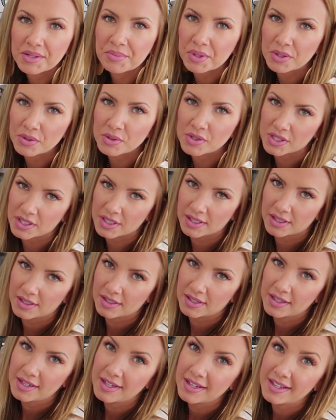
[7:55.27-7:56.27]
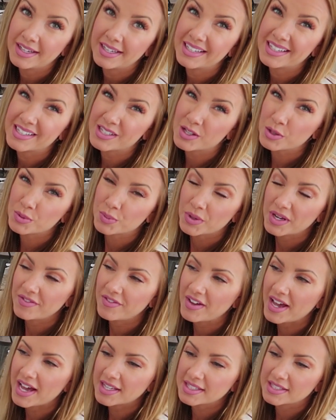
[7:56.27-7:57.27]
at most. So it's pretty
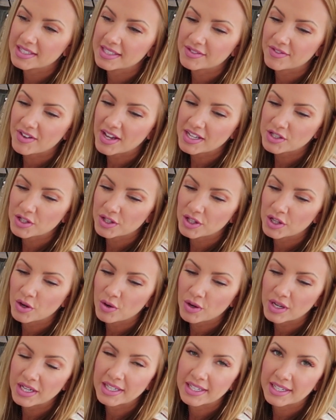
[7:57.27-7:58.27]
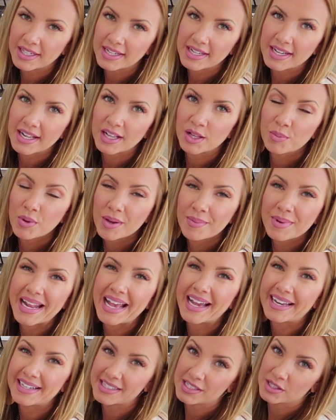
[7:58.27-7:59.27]
fast. It's faster than going and getting a nail
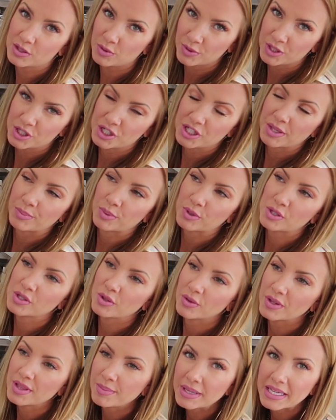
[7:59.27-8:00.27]
appointment, and it's so much cheaper. So in the